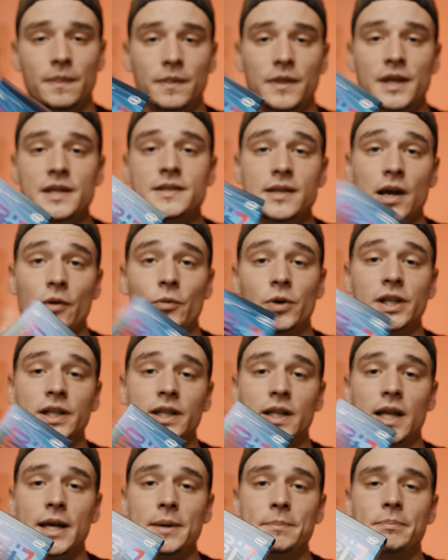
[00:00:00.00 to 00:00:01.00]
This I
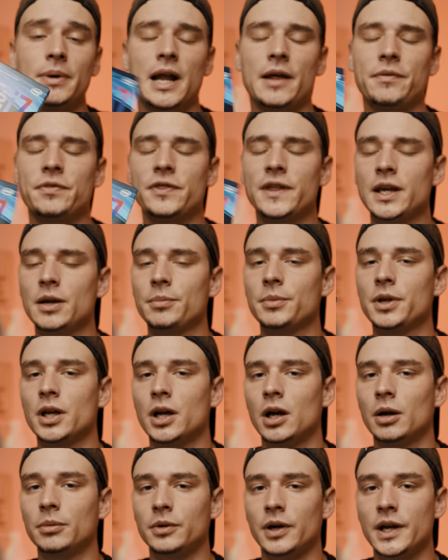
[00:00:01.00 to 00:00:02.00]
really like, but I think I'm
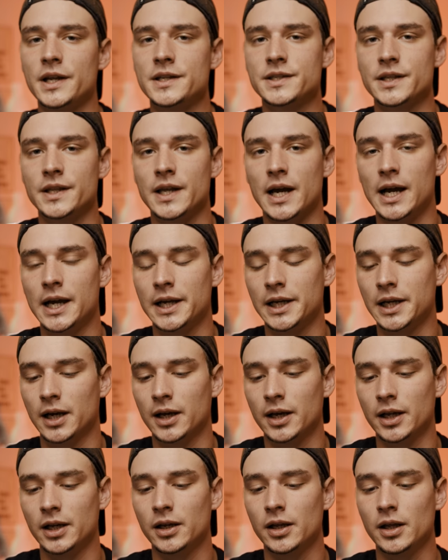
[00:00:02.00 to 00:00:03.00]
gonna upgrade to the
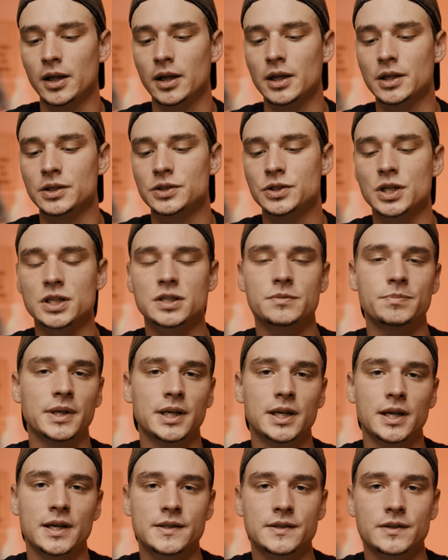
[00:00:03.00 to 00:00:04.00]
i9. Just
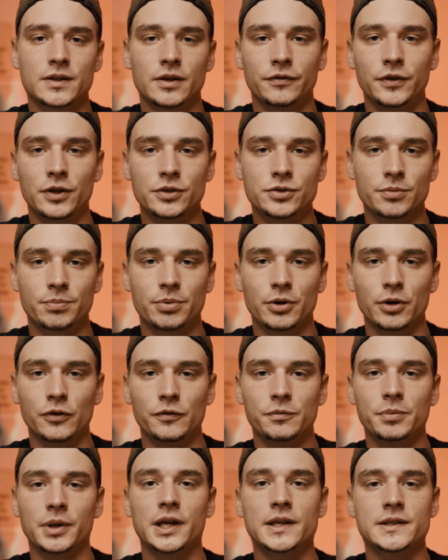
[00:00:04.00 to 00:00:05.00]
because the future
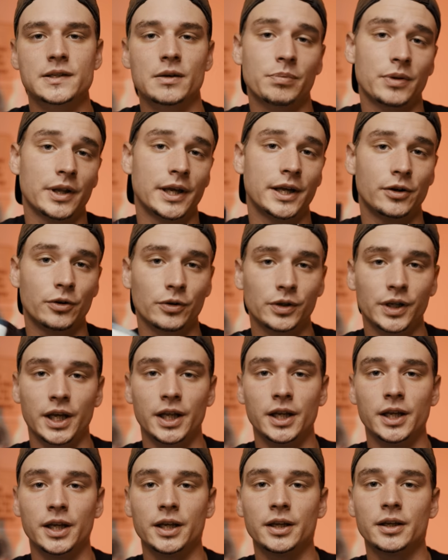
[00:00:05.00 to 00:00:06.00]
proof, because I plan on
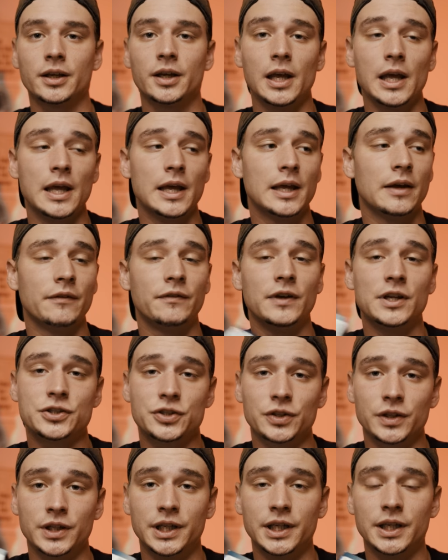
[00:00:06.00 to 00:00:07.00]
getting
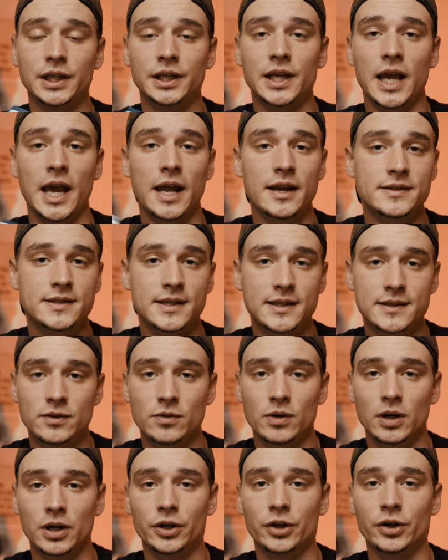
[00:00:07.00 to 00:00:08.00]
eventually Canon
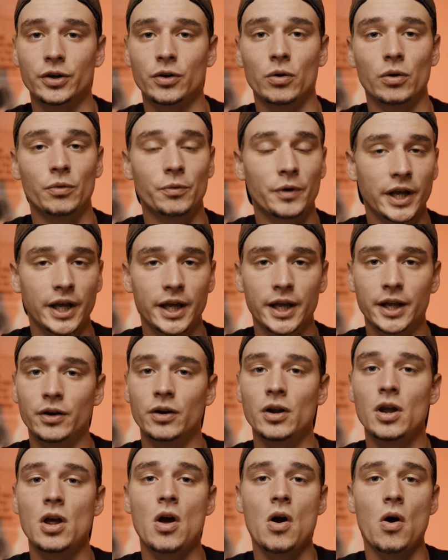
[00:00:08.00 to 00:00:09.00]
C200 or
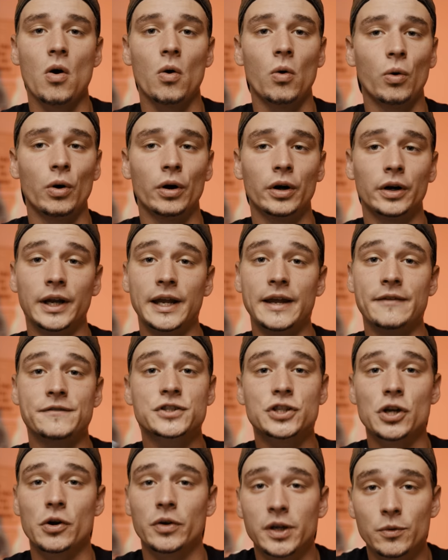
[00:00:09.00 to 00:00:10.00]
Red, or if
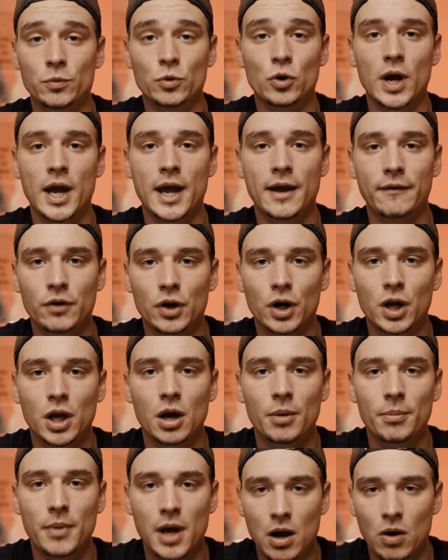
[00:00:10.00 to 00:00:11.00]
Sony will ever
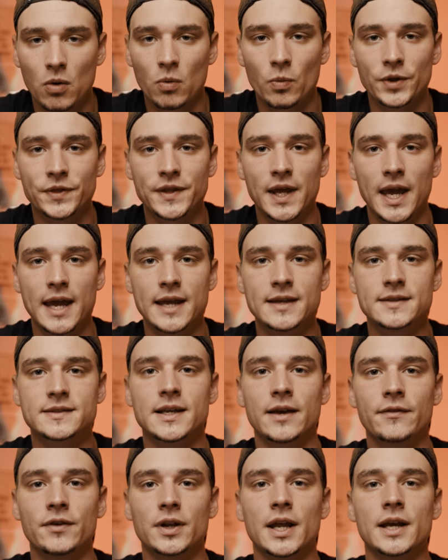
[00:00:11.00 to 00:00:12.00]
come out with the
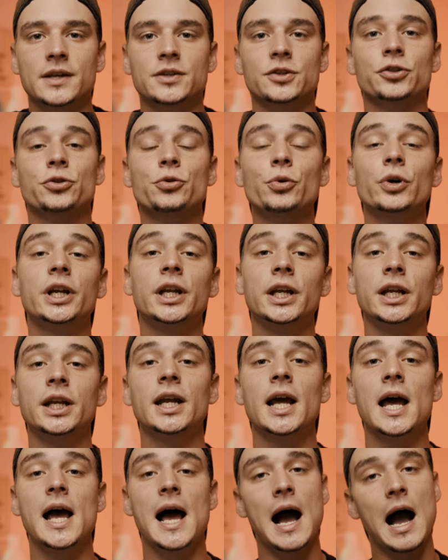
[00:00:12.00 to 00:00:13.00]
A7S
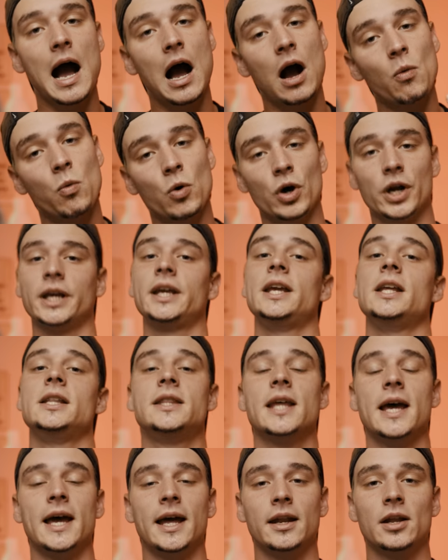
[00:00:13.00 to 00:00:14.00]
III, I wanna
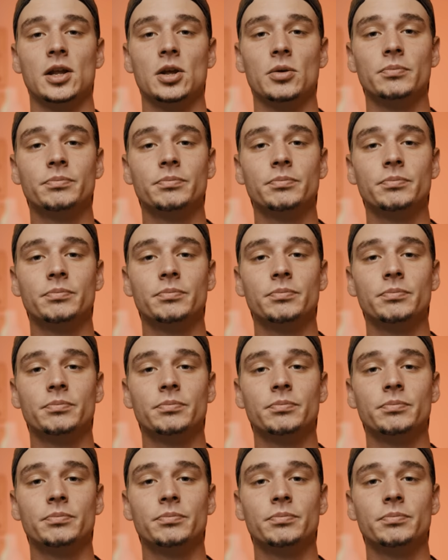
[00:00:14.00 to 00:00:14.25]
get that.